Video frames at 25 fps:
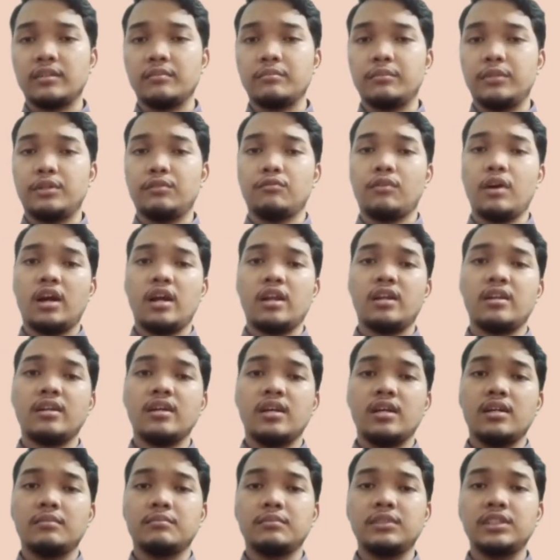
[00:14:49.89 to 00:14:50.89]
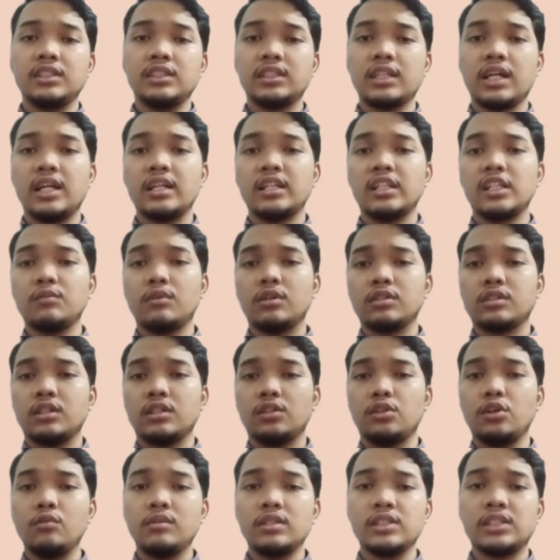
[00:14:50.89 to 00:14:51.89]
Meanwhile, Mrs. Hani was the
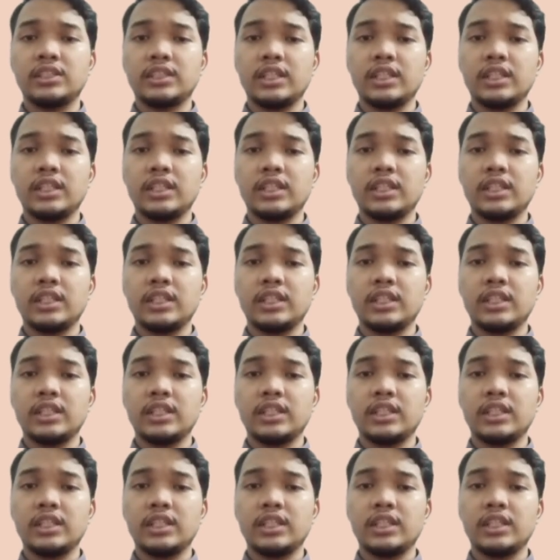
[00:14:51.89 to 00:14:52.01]
lowest